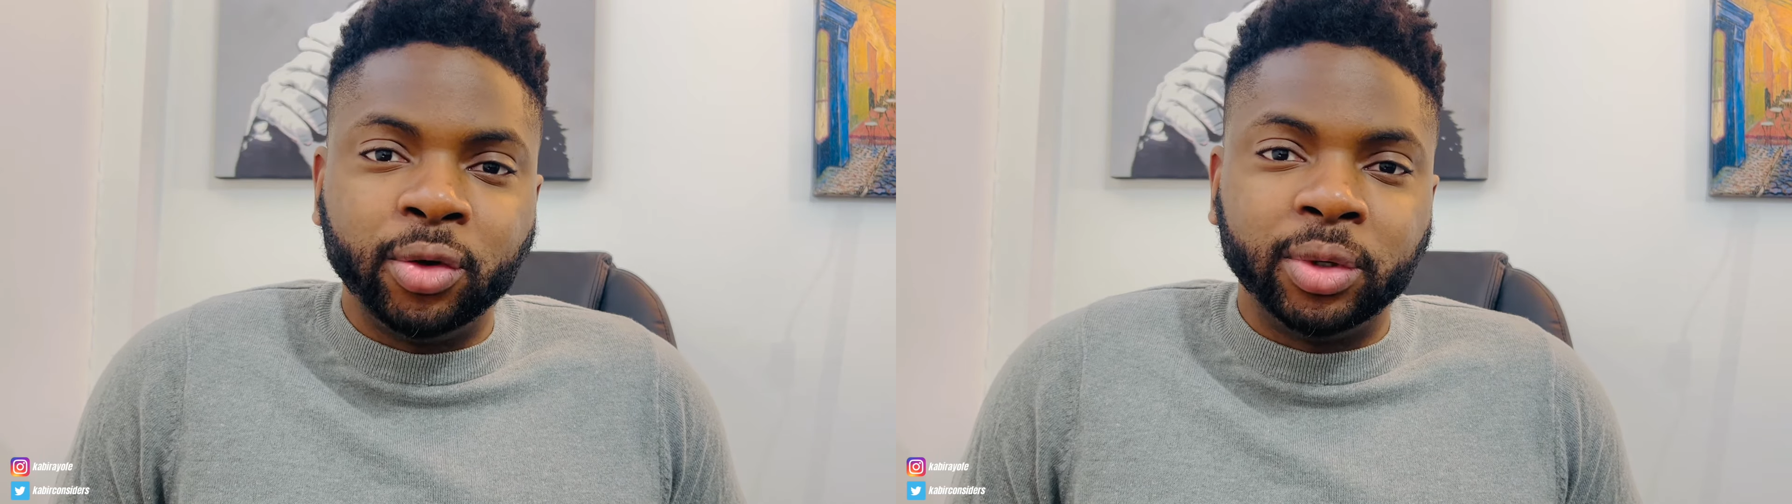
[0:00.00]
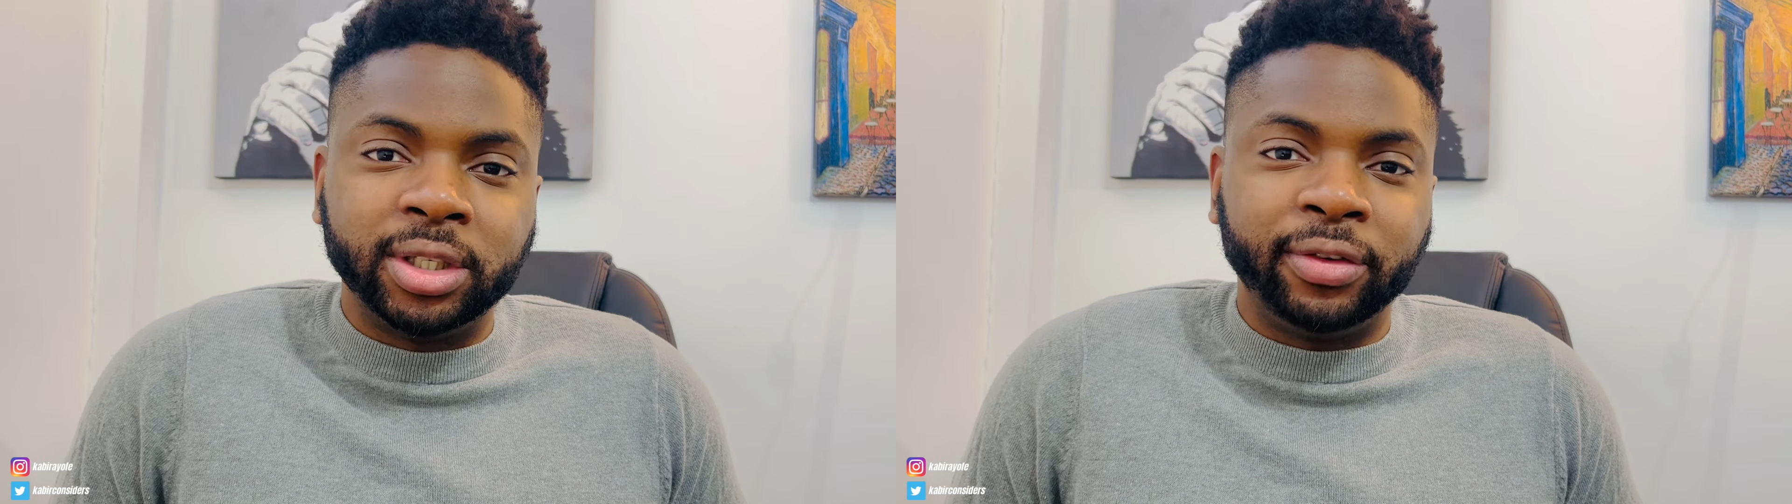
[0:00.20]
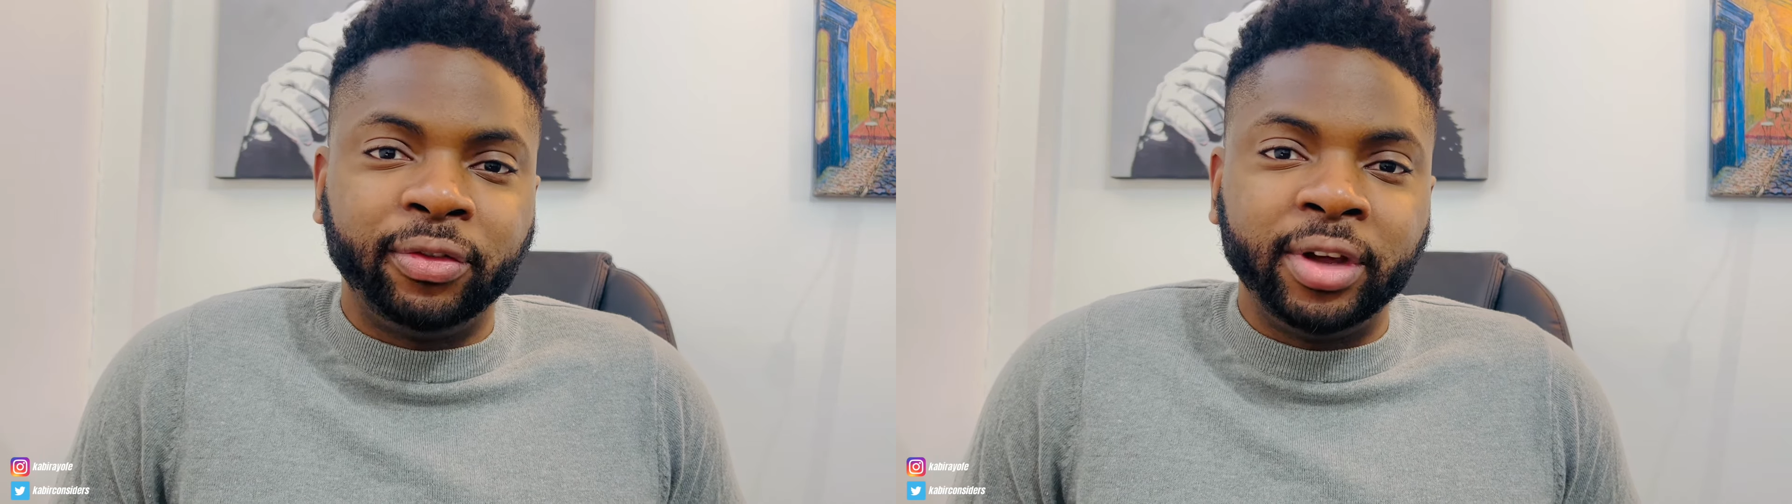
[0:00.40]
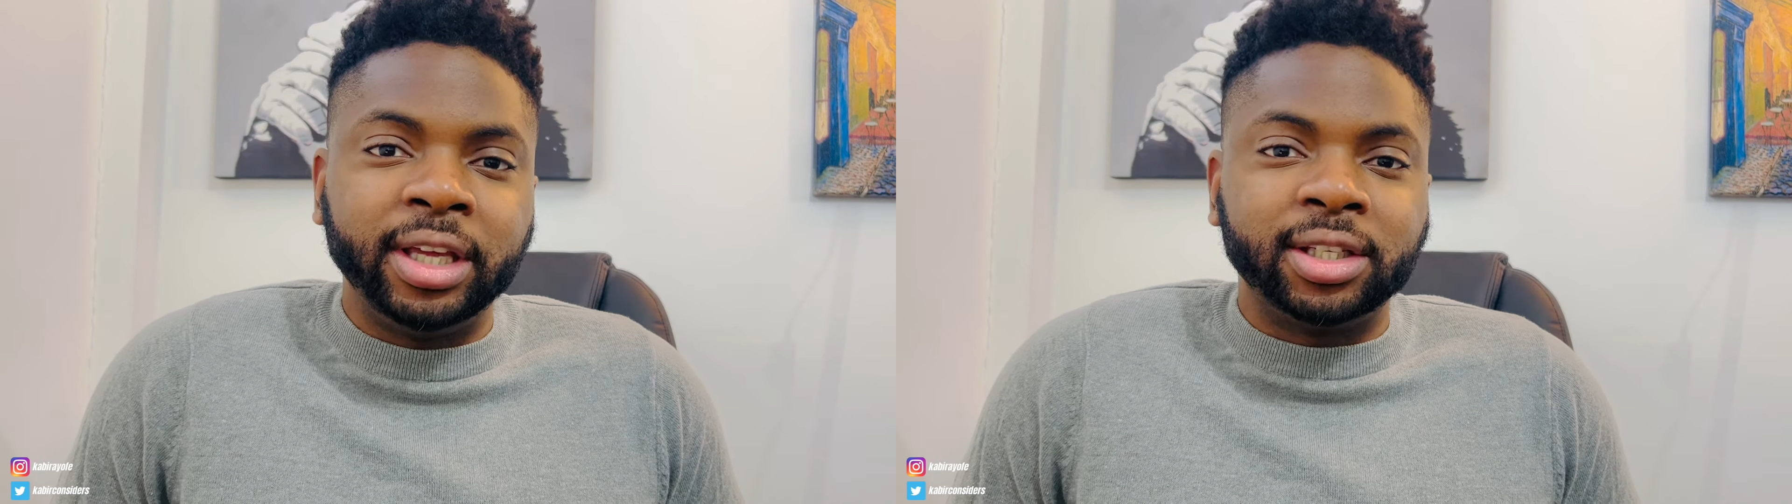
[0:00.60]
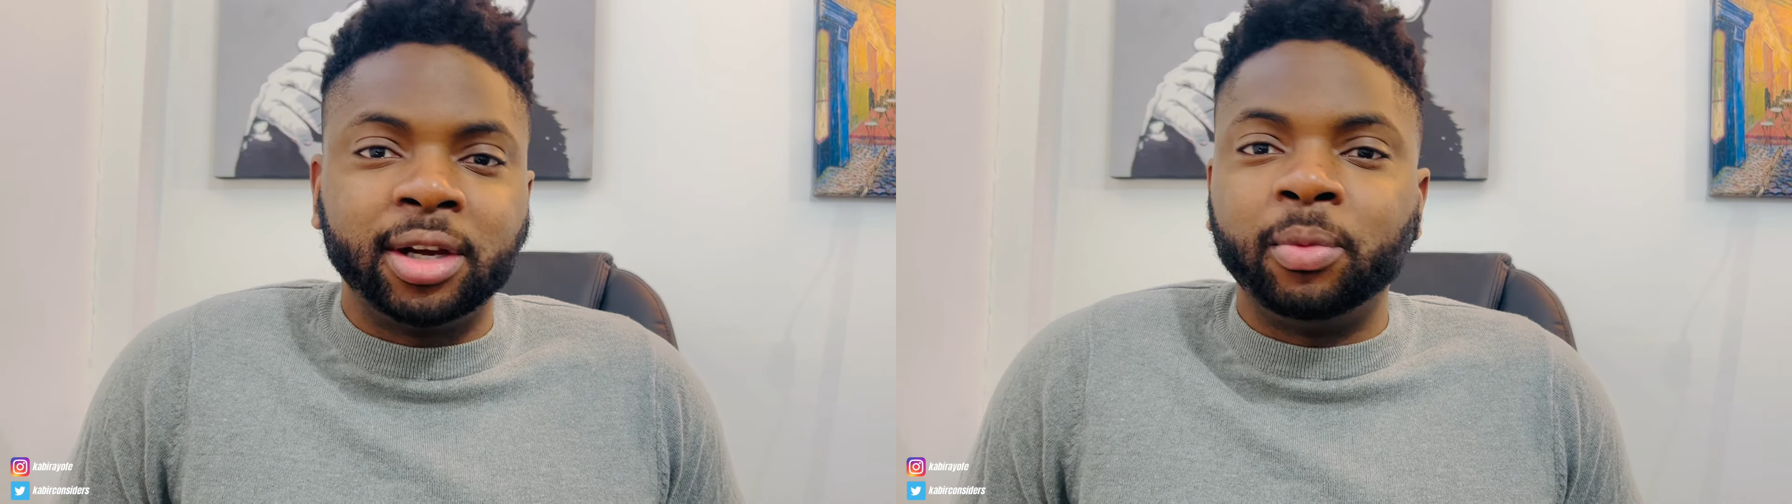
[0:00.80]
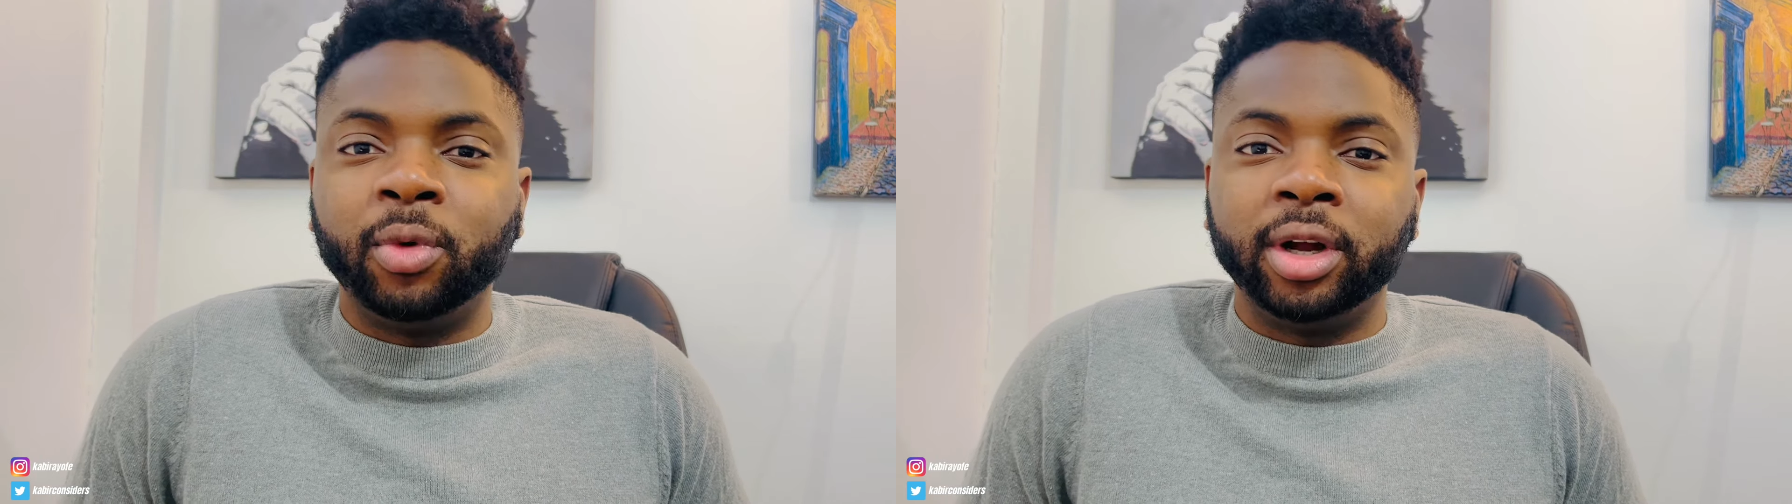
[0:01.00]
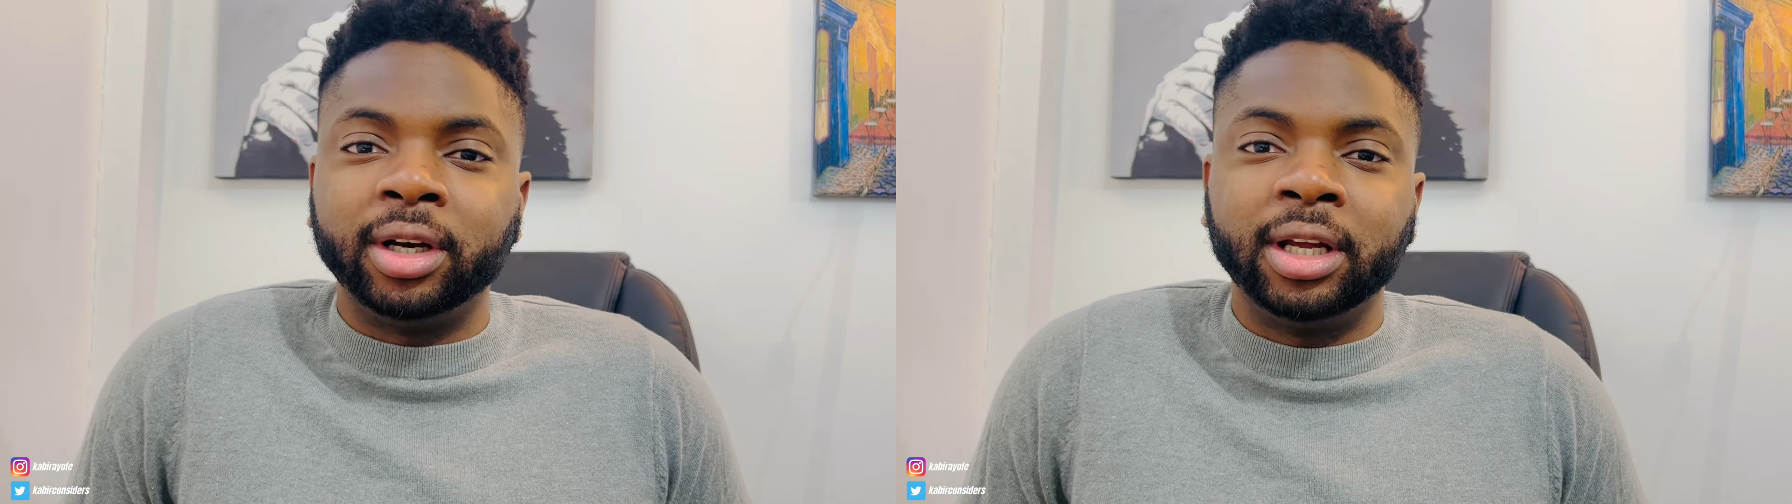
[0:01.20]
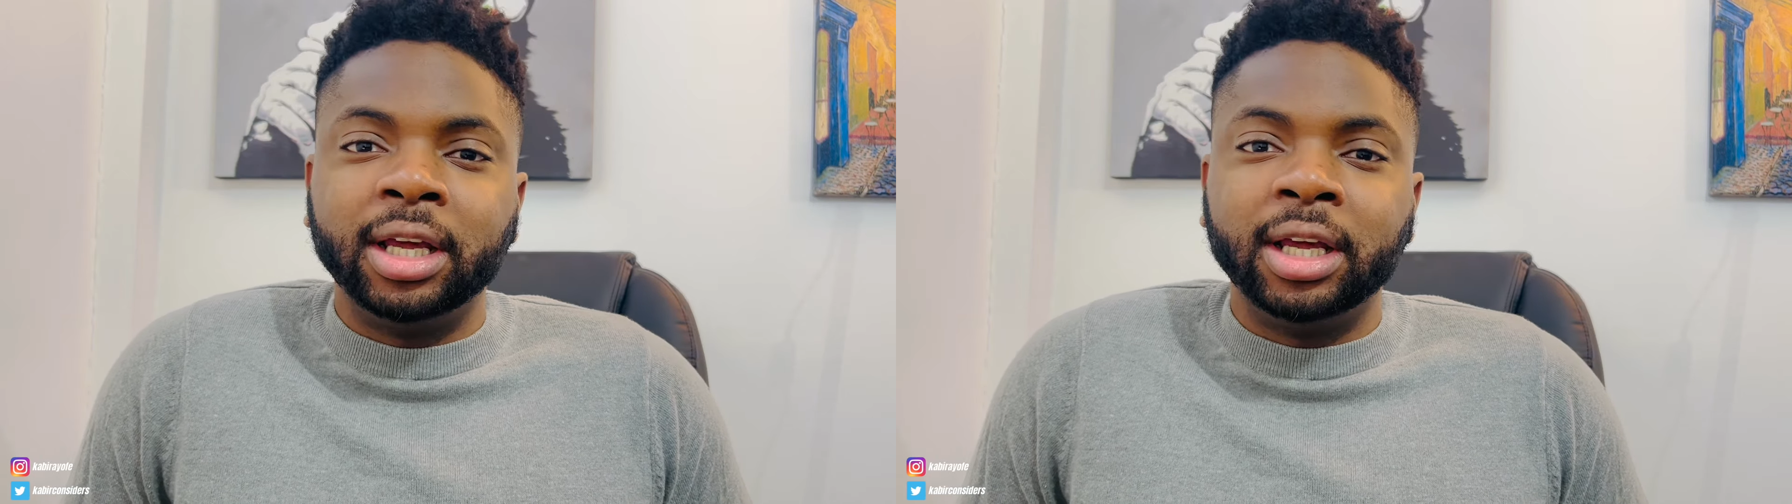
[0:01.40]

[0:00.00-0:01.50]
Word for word: would defeat someone